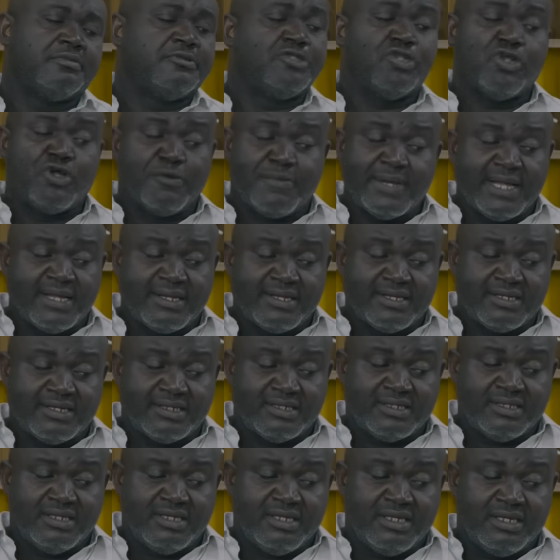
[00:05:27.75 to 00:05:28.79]
Norma,
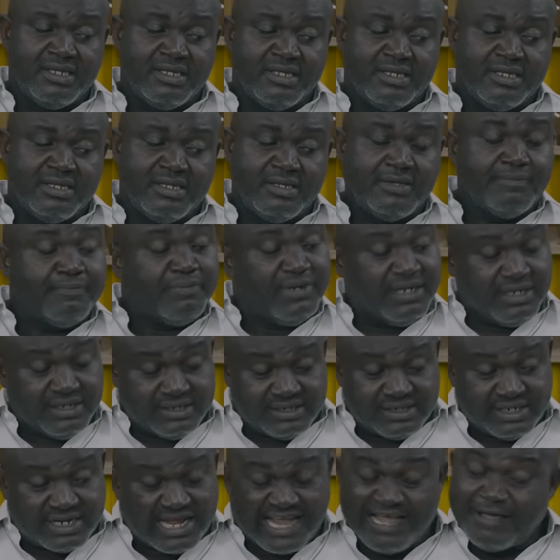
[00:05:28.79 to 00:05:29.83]

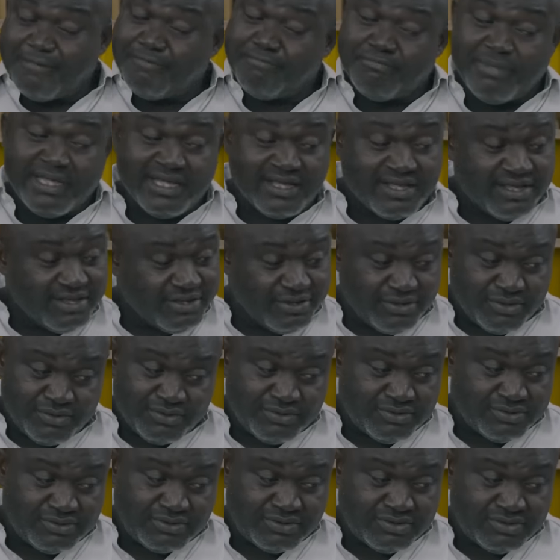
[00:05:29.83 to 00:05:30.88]
please, I am begging
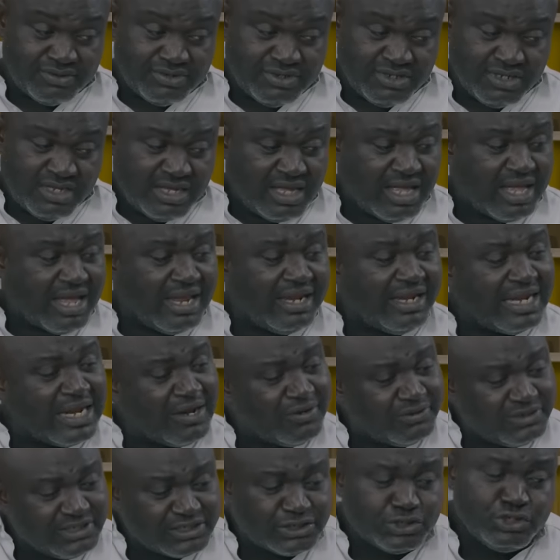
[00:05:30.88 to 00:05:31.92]
you.
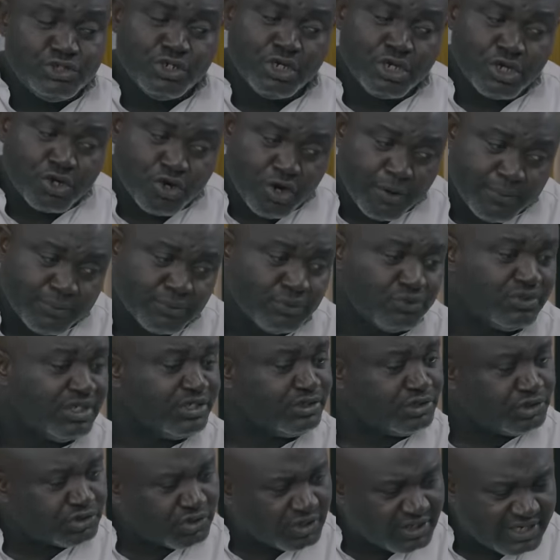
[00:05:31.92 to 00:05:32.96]
Allow this young couple to
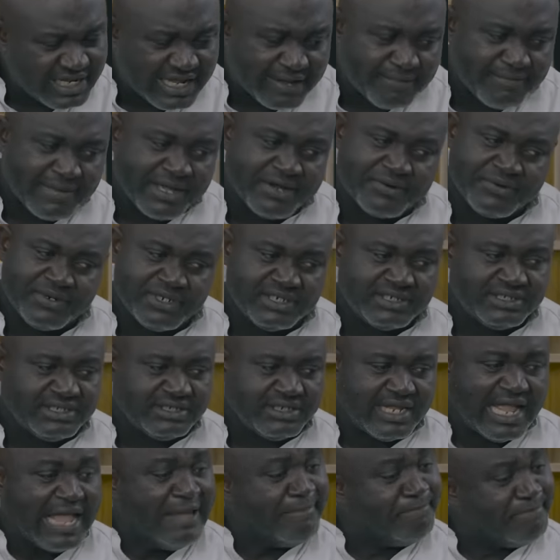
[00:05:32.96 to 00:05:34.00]
enjoy their marriage.
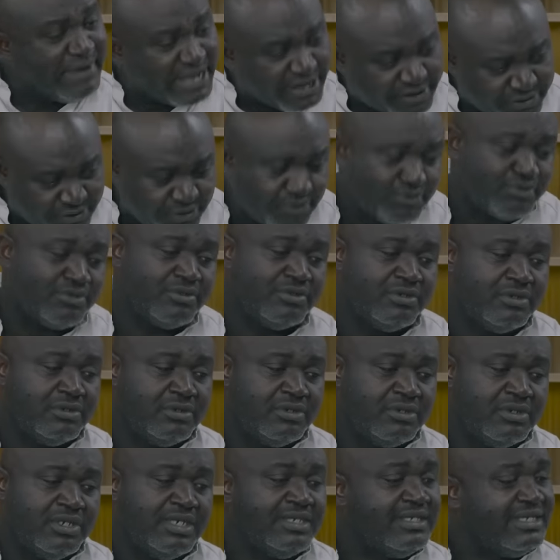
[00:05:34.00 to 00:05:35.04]
I beg you,
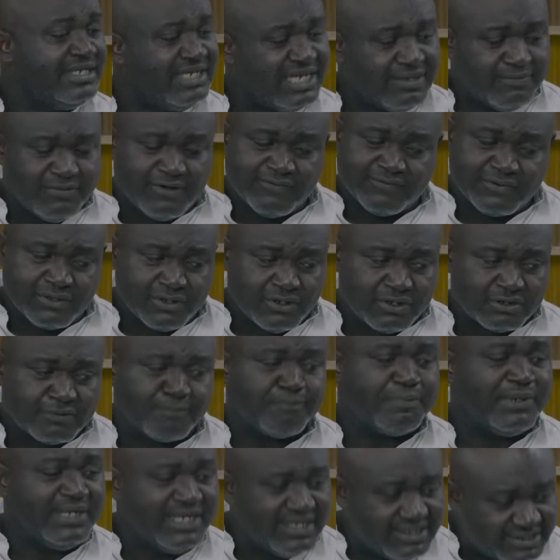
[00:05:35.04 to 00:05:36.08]
in the name of God,
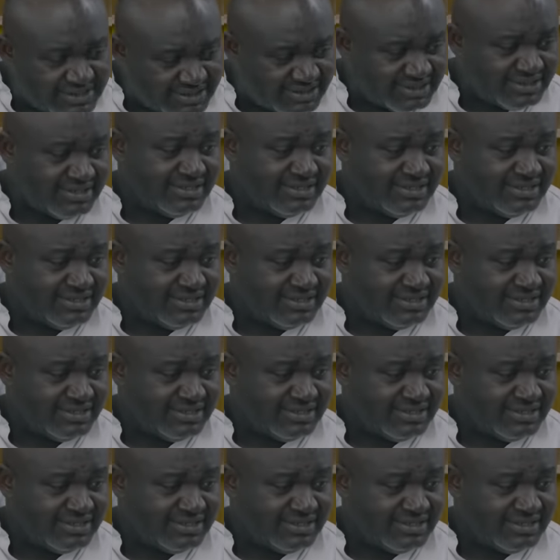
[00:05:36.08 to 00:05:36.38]
please.